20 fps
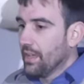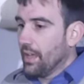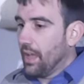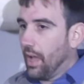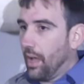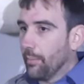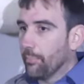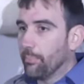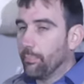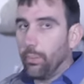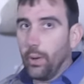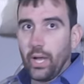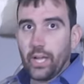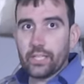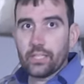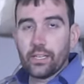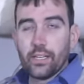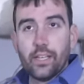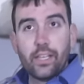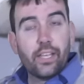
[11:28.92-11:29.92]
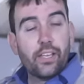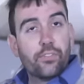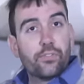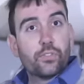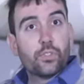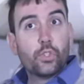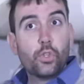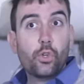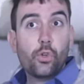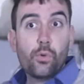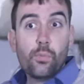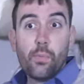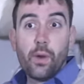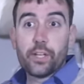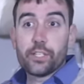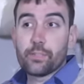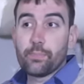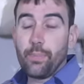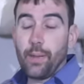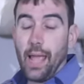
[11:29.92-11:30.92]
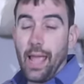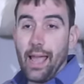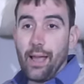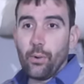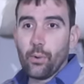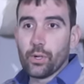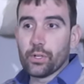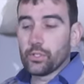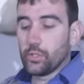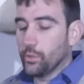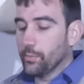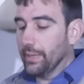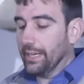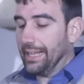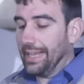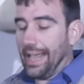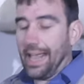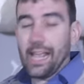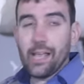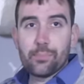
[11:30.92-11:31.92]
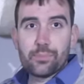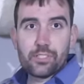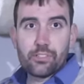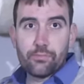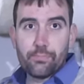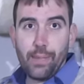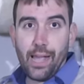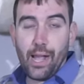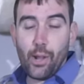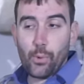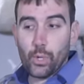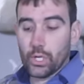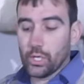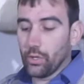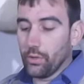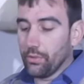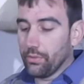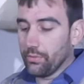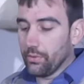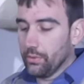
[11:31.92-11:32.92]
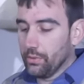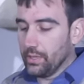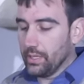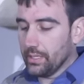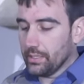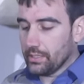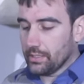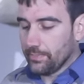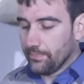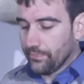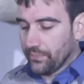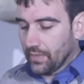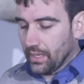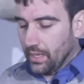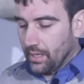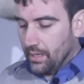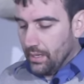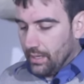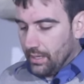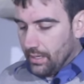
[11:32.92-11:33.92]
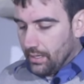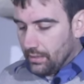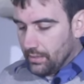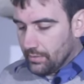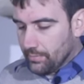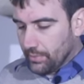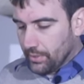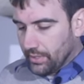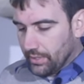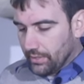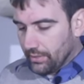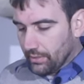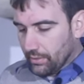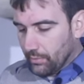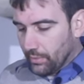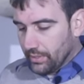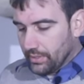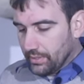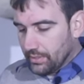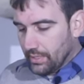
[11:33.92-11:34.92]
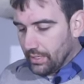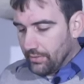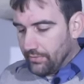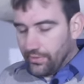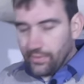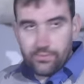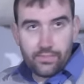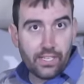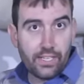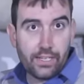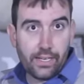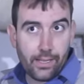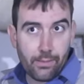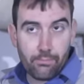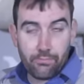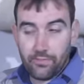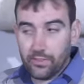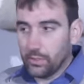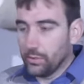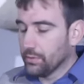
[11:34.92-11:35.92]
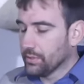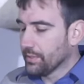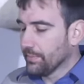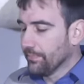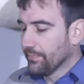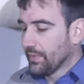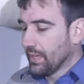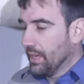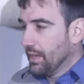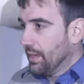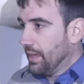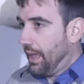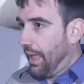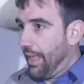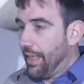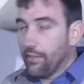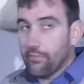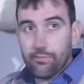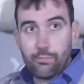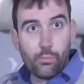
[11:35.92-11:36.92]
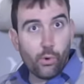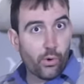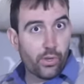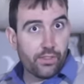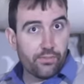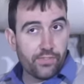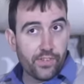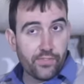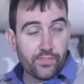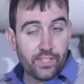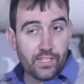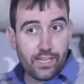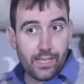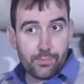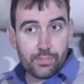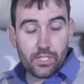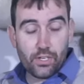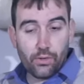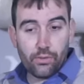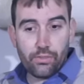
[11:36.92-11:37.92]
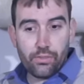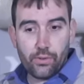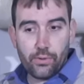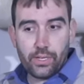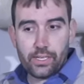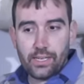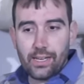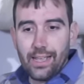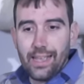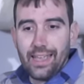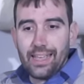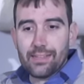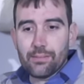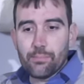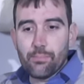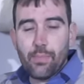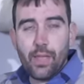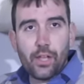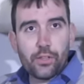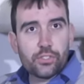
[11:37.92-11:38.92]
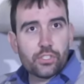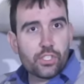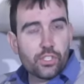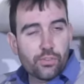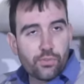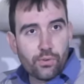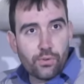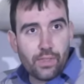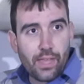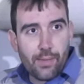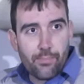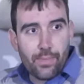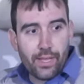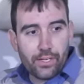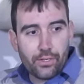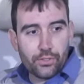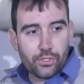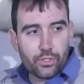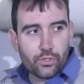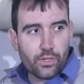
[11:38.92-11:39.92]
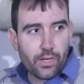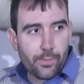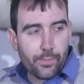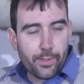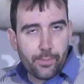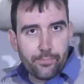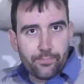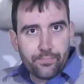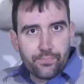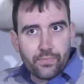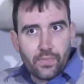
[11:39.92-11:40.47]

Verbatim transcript: Uh, but if too much power, too many amps of power go through this, and this particular one is a 15 amp fuse, uh, if more than 15 amps go through it, it melts through that metal strip